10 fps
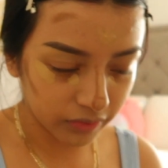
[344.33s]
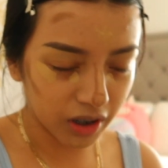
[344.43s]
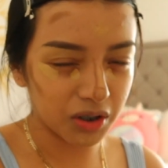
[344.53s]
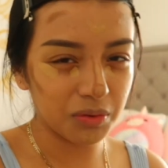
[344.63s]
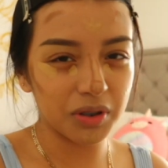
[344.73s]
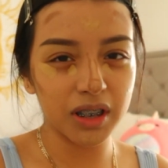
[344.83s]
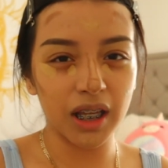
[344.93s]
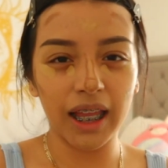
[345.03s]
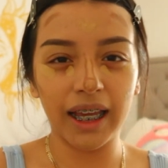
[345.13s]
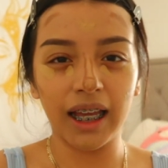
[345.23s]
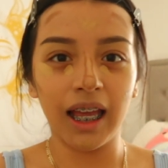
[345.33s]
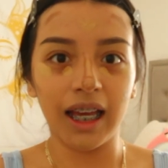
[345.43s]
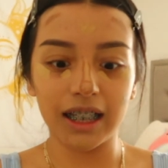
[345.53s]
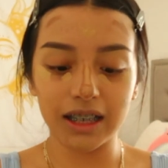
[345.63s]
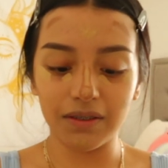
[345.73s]
And she was like,
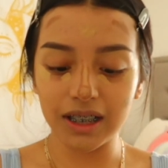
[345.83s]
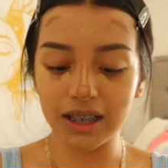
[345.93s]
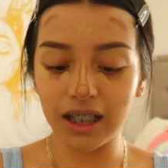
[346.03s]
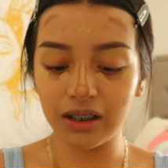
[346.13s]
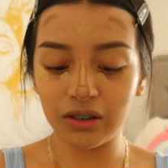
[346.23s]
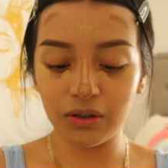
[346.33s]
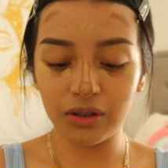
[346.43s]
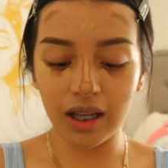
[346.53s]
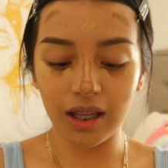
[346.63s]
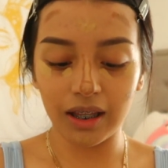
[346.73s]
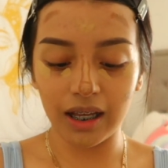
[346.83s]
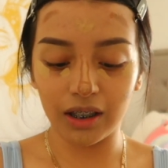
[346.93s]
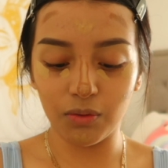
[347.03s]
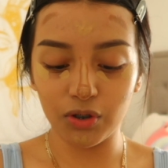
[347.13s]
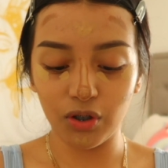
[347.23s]
¿Qué estabas haciendo? That,
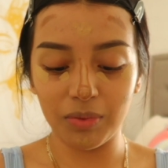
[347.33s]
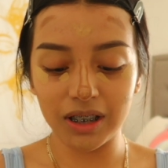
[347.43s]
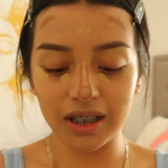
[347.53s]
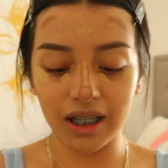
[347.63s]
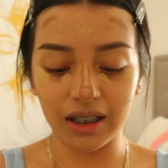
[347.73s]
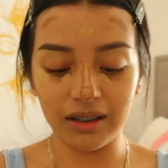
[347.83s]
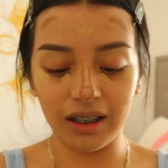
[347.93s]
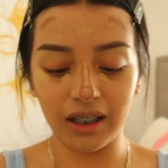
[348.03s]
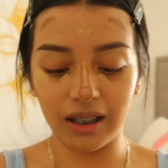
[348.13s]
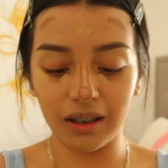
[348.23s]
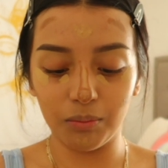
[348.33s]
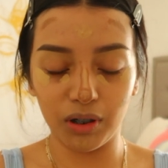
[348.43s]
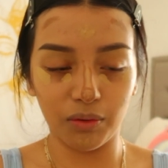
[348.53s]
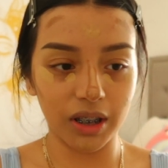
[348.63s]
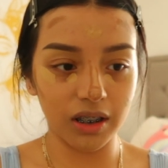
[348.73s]
like, you were so busy that you didn't
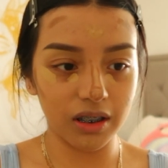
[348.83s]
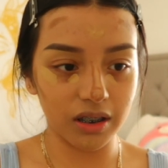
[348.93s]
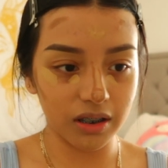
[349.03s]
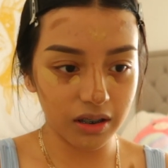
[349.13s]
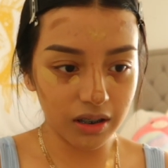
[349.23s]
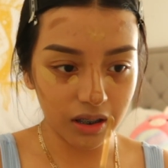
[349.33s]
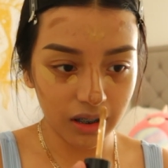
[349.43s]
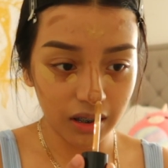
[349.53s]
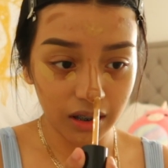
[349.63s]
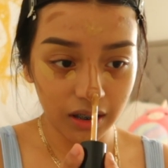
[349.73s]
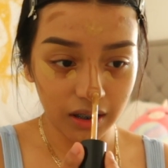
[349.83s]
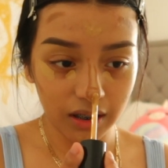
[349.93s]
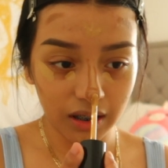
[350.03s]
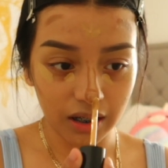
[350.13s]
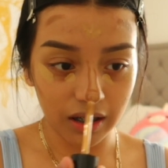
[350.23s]
put away the dishes.
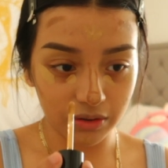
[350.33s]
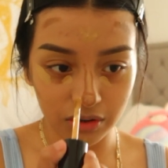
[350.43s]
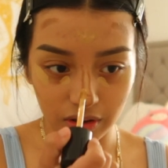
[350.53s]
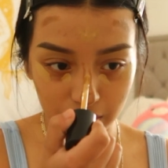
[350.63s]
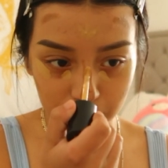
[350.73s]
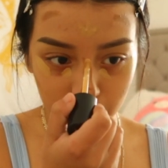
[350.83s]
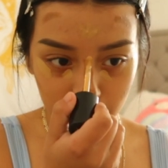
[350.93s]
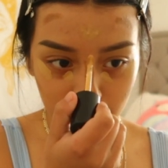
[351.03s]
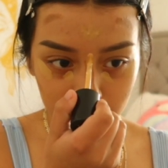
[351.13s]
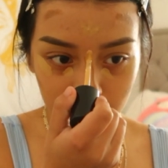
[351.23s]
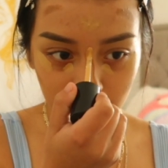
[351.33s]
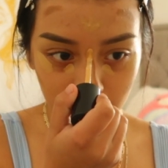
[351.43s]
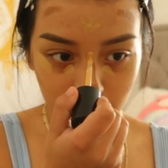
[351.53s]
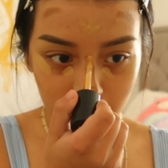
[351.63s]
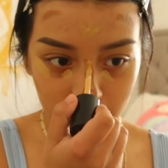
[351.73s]
I straight up told her, I was like,
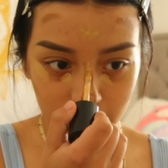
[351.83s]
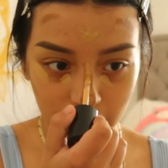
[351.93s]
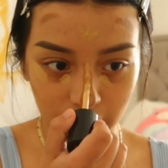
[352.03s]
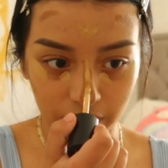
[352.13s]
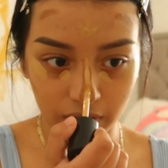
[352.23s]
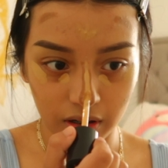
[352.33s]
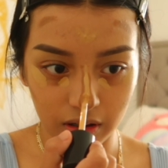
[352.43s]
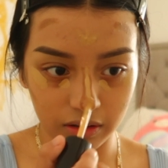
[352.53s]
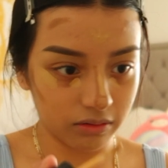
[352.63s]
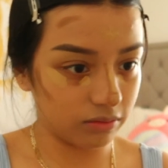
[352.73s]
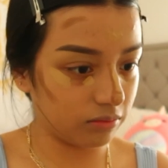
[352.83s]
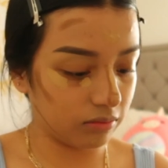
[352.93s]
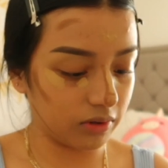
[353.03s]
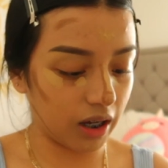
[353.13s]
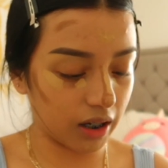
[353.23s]
girl, honestly, I forgot.
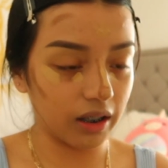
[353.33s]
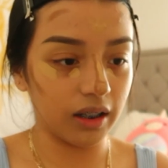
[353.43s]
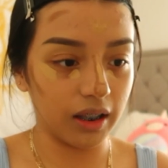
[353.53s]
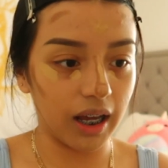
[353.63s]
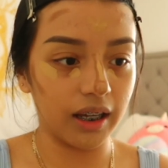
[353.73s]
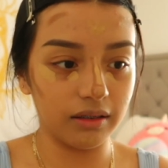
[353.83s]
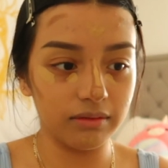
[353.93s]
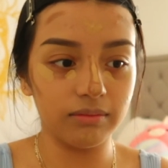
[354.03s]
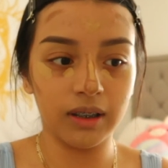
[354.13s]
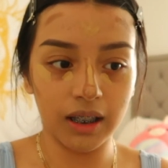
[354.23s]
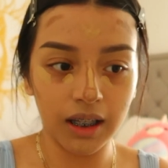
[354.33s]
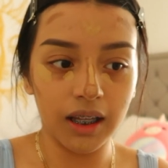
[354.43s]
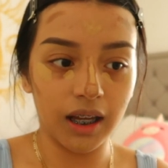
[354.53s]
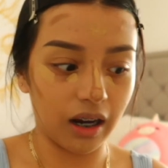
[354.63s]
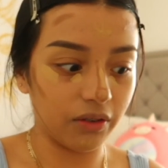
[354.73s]
Not gonna lie.
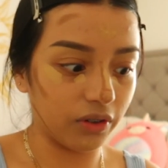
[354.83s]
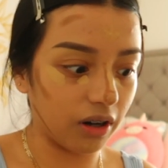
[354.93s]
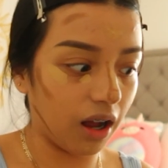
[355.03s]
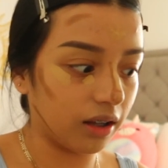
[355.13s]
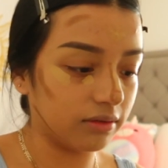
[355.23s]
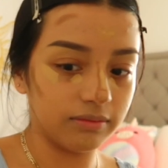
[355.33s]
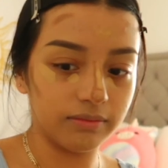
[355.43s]
I forgot.